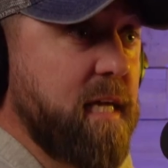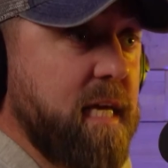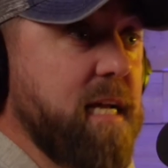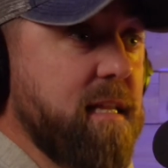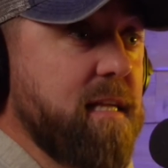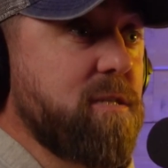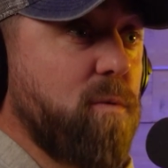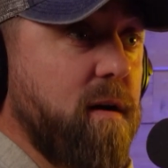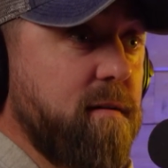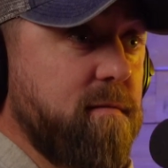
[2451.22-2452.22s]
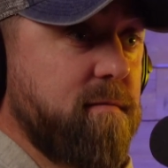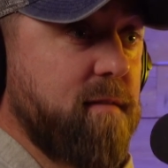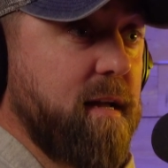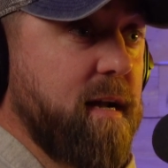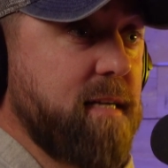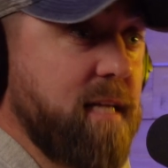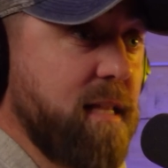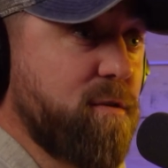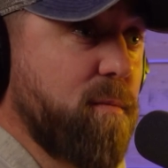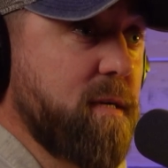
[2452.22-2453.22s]
The key to this one, and I
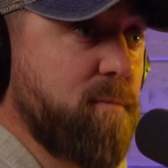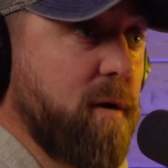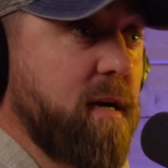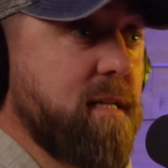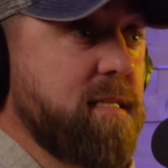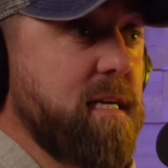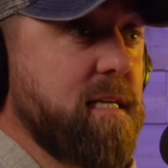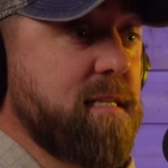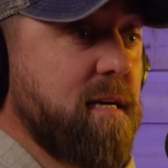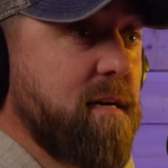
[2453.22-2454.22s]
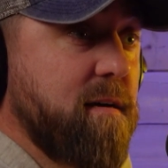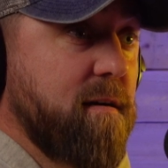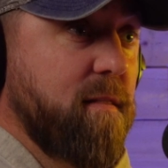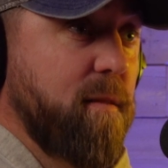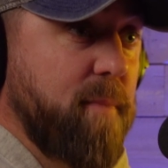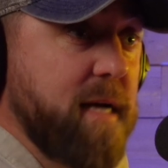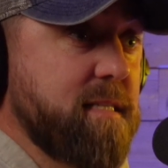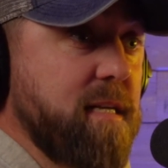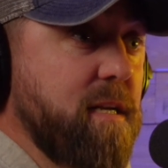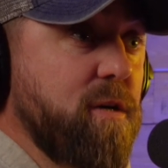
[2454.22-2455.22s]
say this from experience, is the
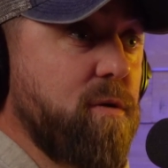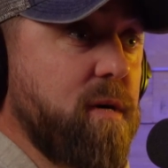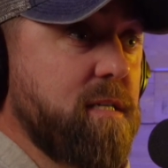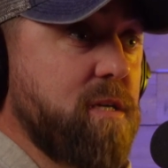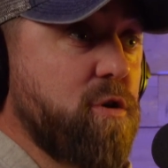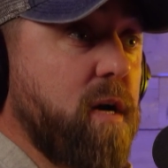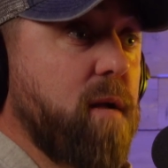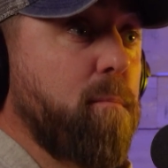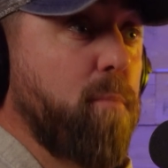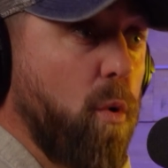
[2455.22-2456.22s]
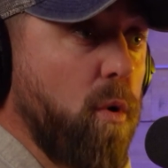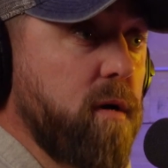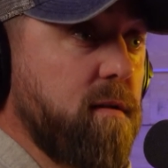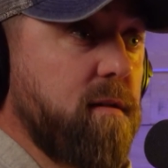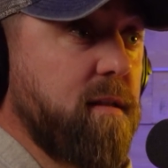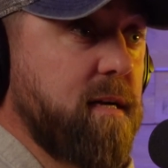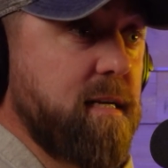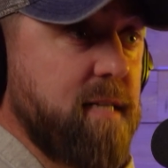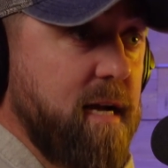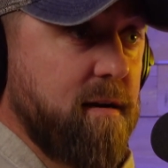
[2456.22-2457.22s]
best thing to do is to try to boil the
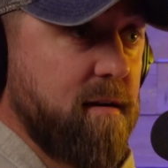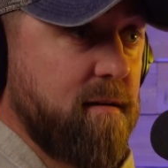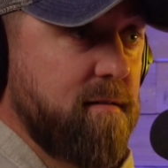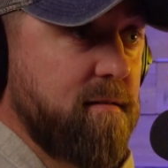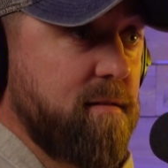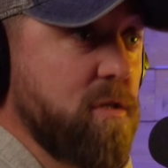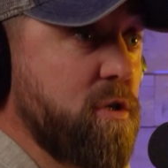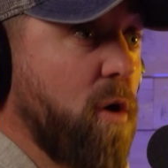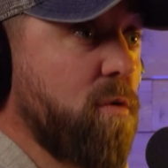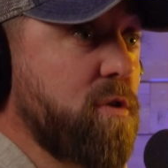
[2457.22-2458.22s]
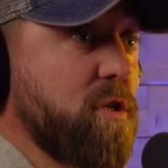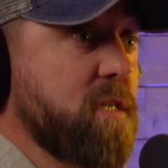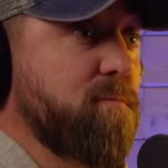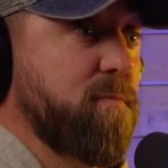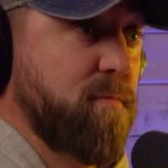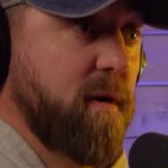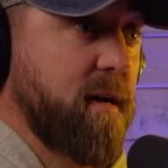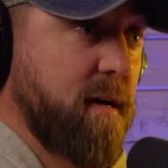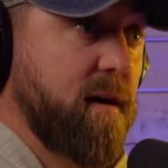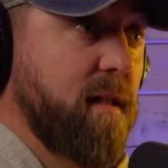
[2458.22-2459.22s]
container. Don't just,
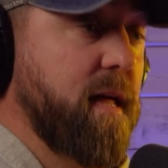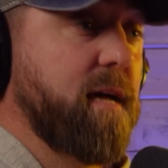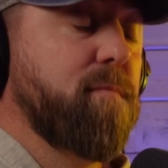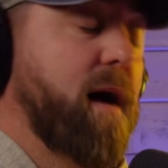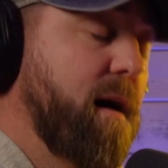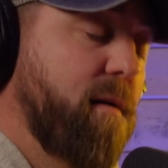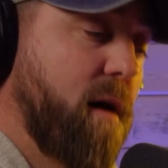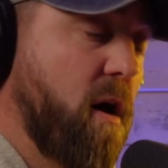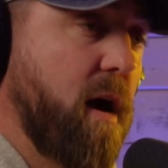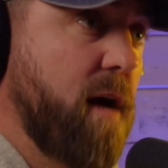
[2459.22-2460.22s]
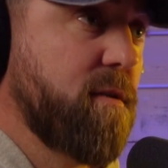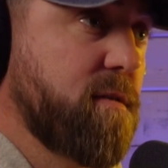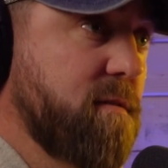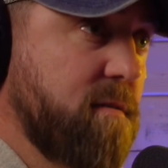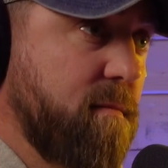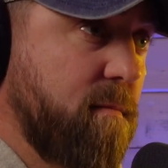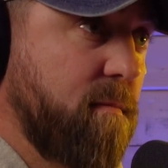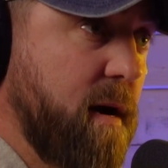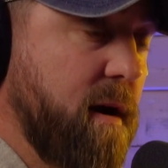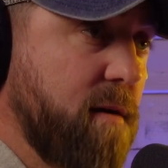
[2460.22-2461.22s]
like our house,
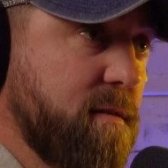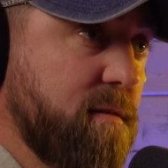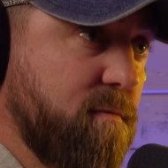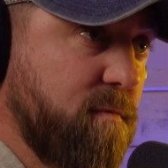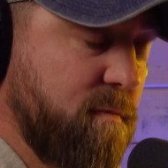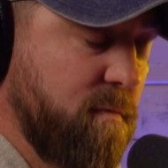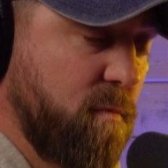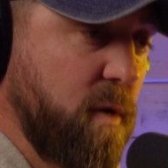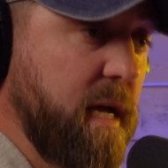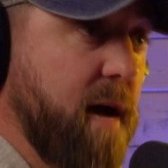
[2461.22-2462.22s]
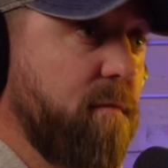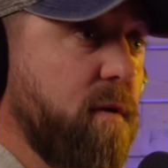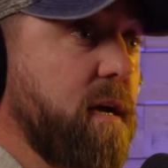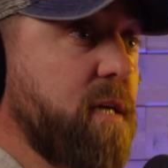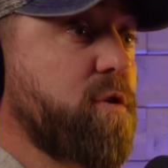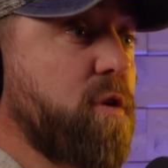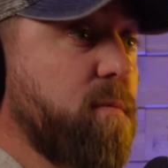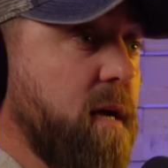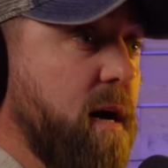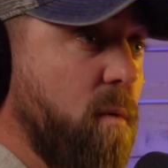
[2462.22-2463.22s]
we have
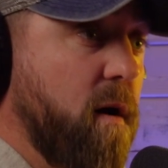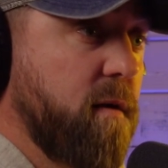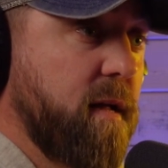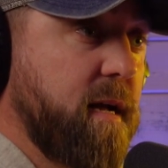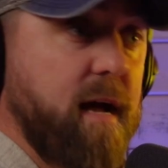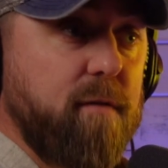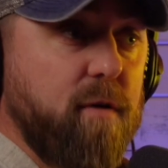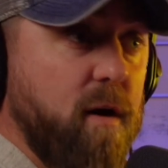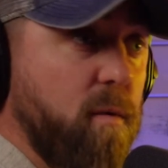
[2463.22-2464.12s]
extremely hot water. Like I have